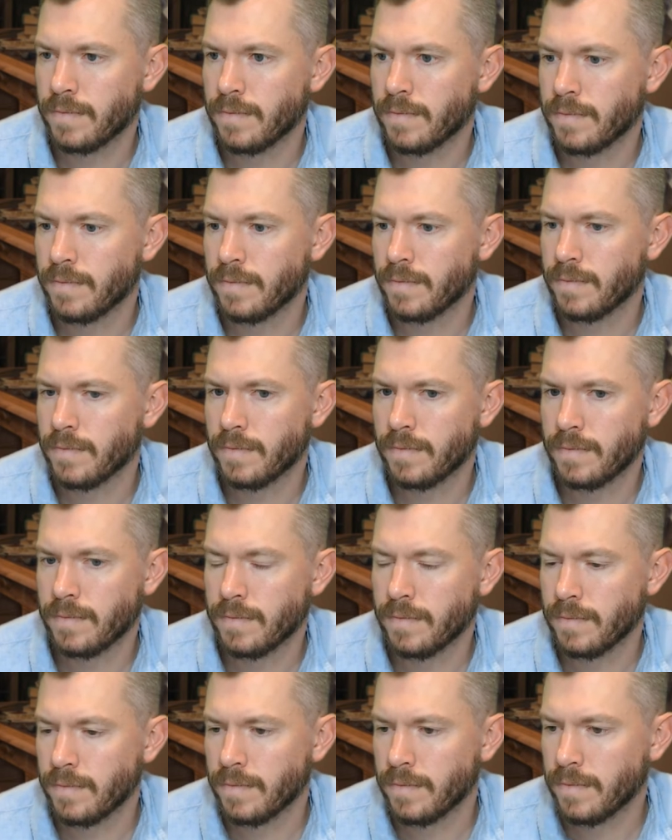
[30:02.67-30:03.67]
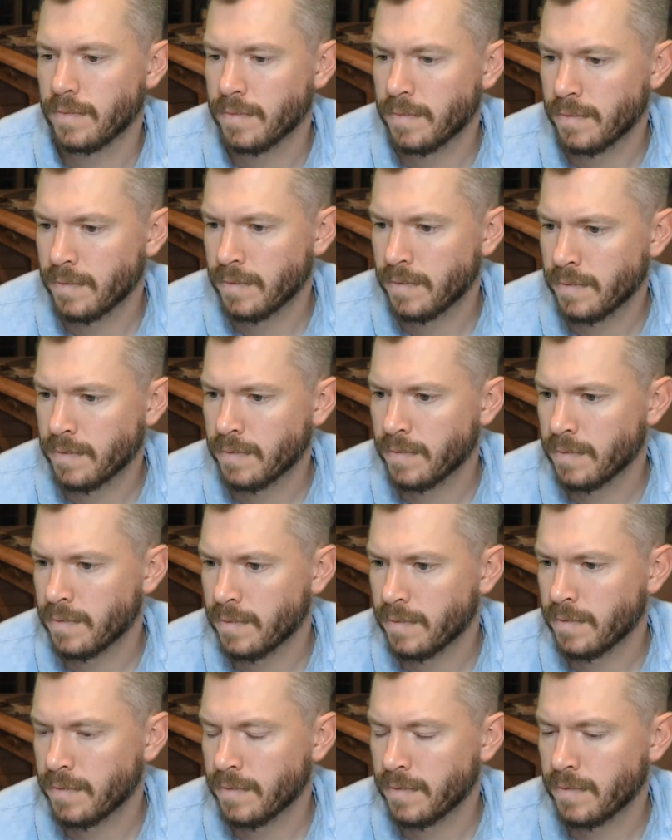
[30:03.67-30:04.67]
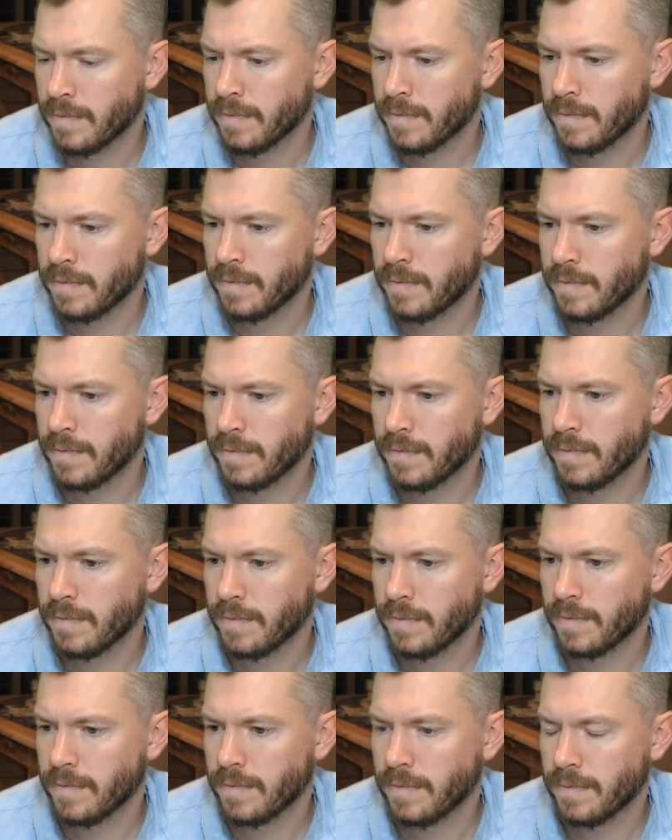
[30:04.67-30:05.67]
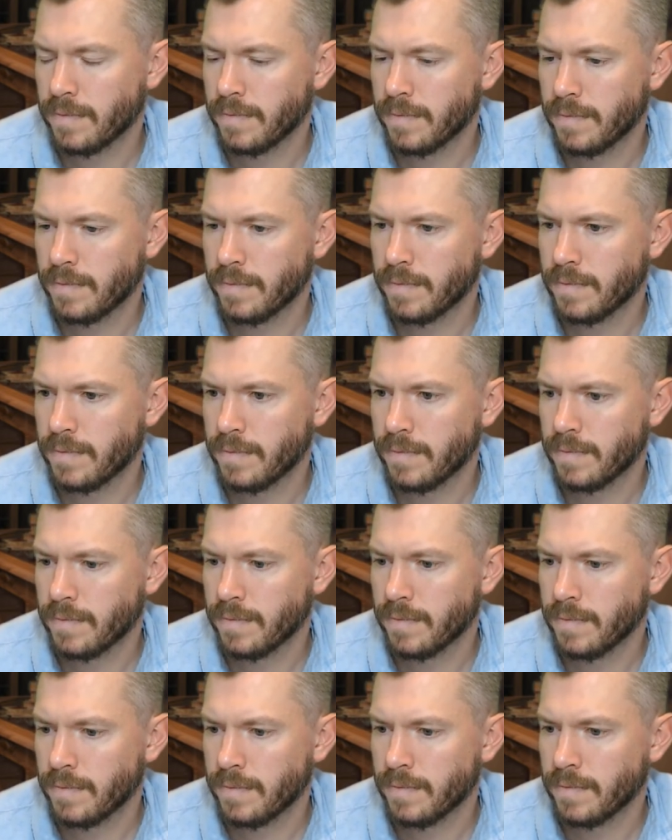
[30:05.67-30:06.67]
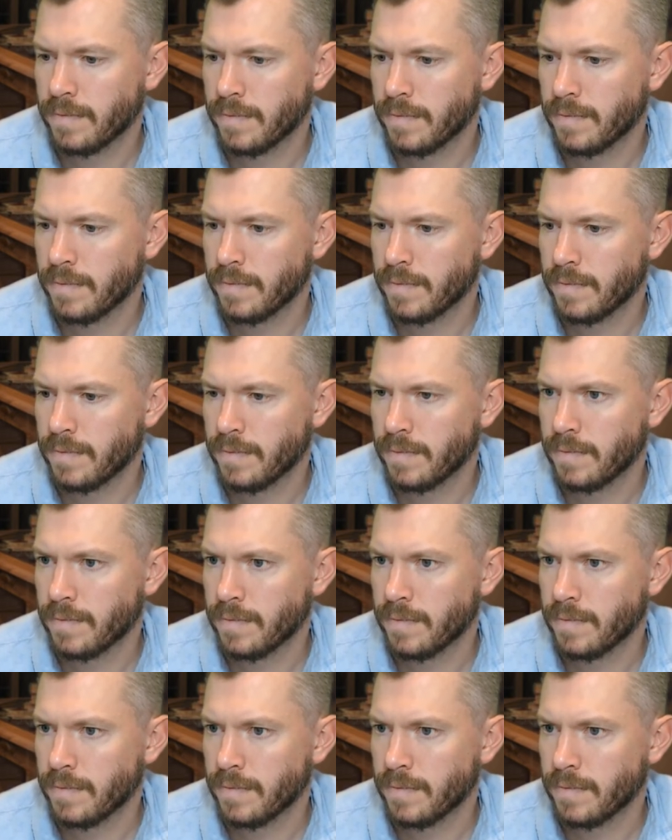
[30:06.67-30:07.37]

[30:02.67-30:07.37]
[no speech]